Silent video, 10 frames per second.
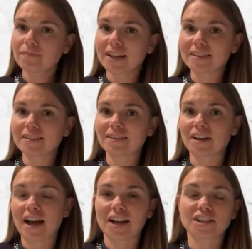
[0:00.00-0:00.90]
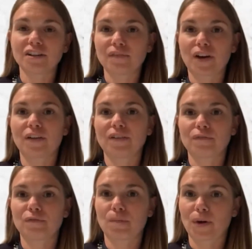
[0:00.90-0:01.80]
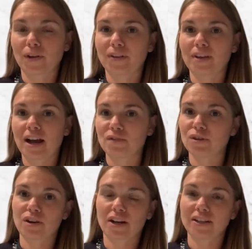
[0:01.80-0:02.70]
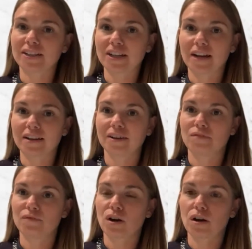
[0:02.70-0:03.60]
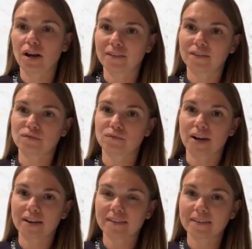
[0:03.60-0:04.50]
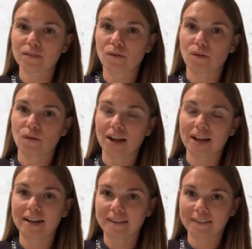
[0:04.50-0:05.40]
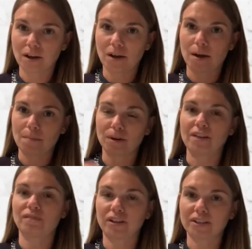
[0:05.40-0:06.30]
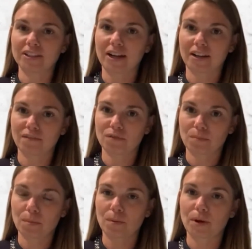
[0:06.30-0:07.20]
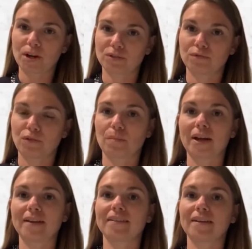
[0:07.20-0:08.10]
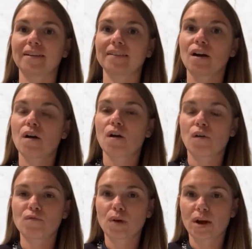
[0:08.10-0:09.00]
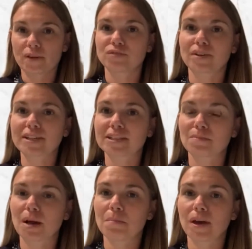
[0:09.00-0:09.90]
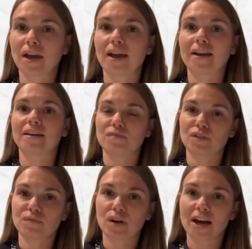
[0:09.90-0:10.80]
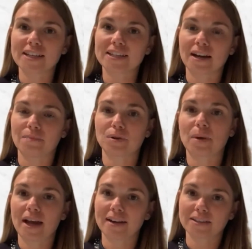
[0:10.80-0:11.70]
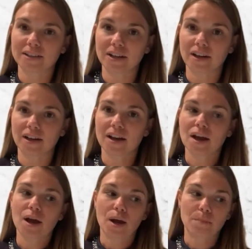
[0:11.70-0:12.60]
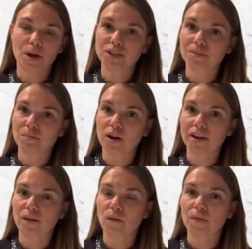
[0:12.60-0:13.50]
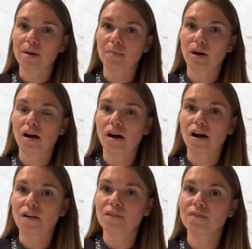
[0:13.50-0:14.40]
is to actually first and foremost have a good understanding of our client's risk, or at least a brief understanding from a proposal form basis of where those risks might be, and give advice and prepare to approach the market on their behalf.